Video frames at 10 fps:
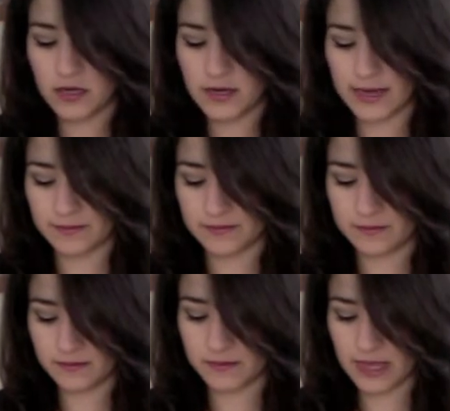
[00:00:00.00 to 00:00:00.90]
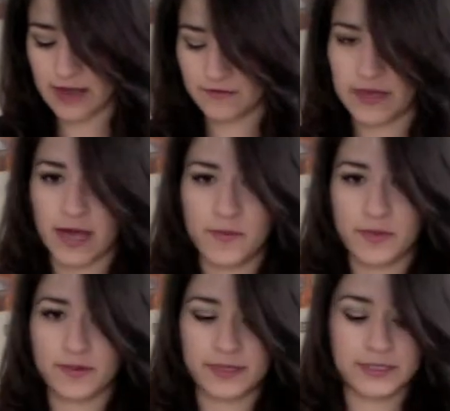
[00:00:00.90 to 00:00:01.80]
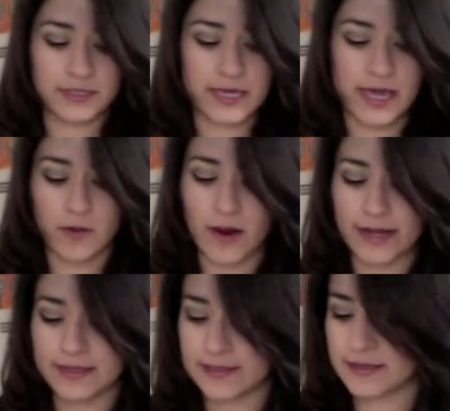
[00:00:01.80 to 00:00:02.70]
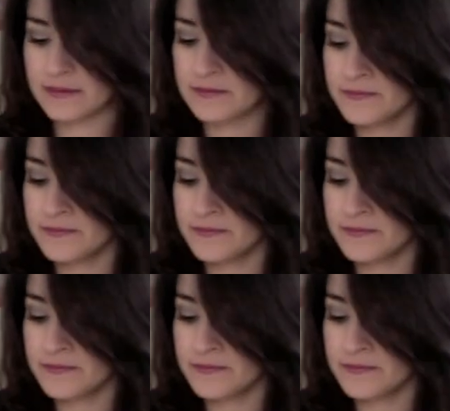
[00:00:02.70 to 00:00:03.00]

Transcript: Okay, half a cup into the egg whites.